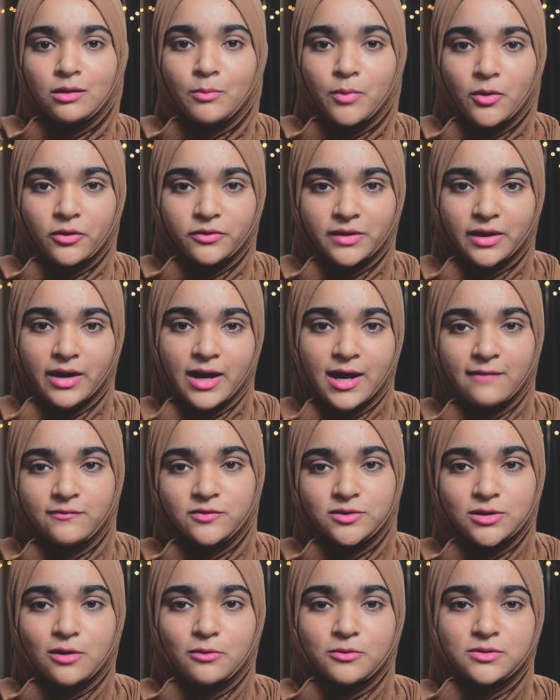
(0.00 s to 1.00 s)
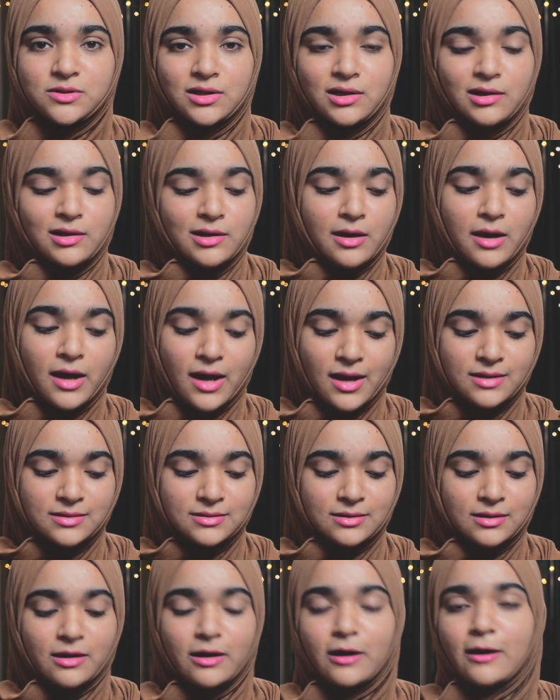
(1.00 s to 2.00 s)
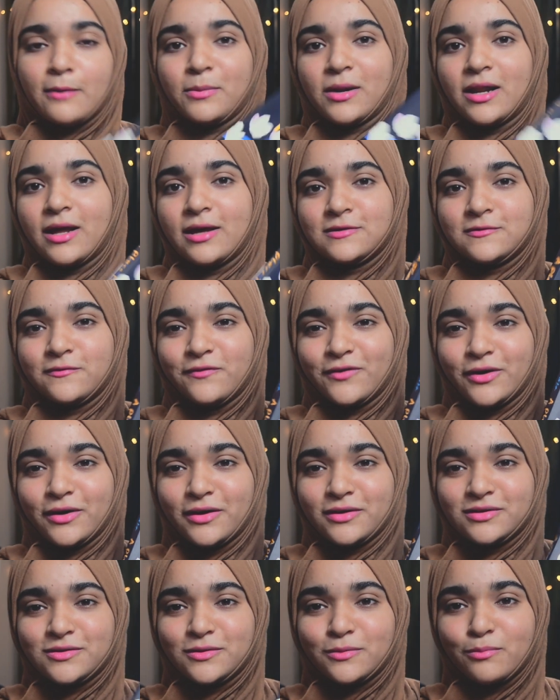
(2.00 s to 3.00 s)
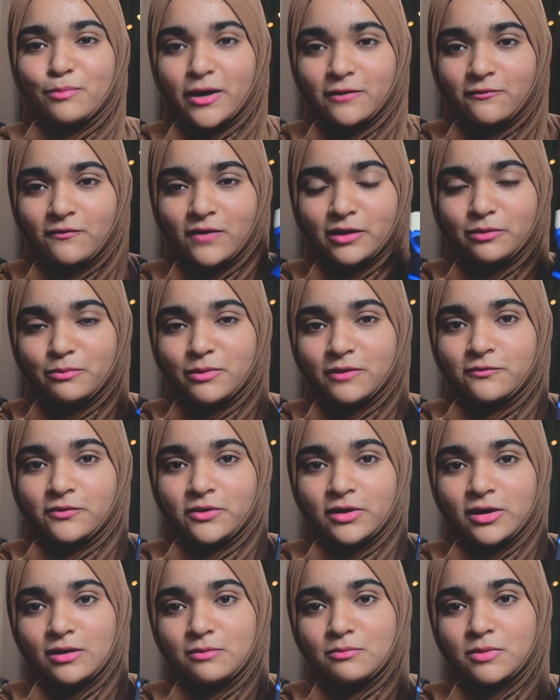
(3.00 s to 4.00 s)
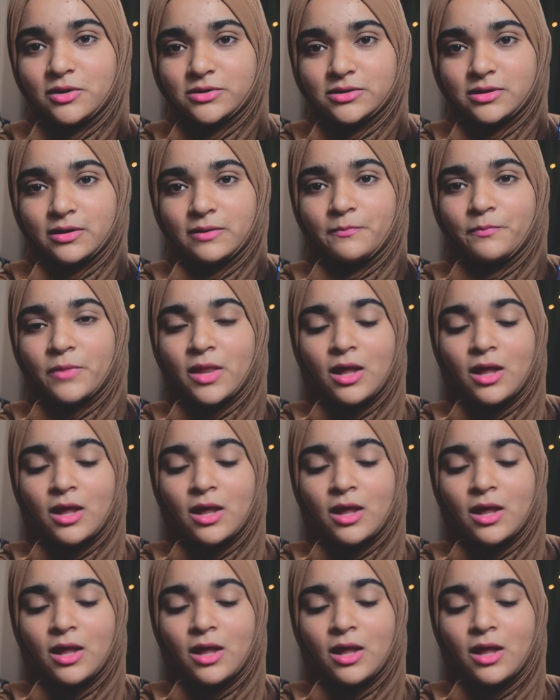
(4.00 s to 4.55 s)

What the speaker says: book that I have chosen is A Place for Us by Fatma Farheen Mirza.